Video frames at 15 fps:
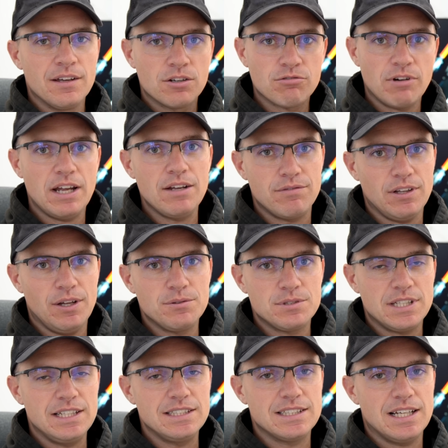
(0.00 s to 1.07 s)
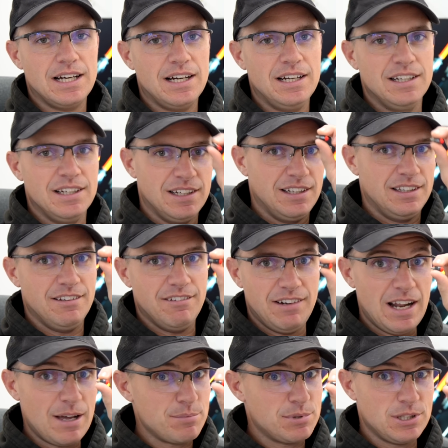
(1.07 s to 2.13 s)
Great floats these are. They're an
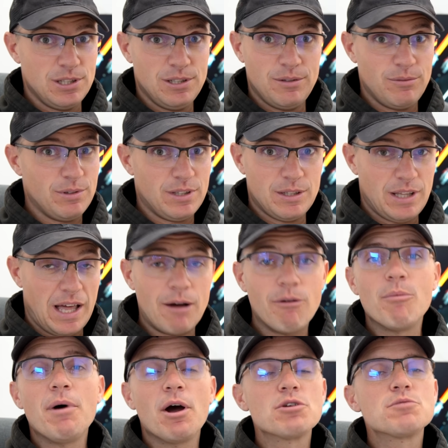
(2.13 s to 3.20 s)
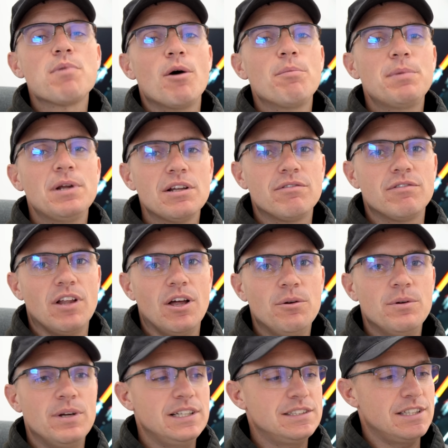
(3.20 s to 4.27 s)
absolute, our most popular
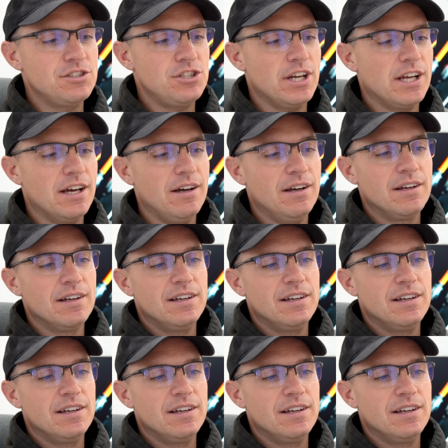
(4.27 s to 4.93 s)
float is the Jigger,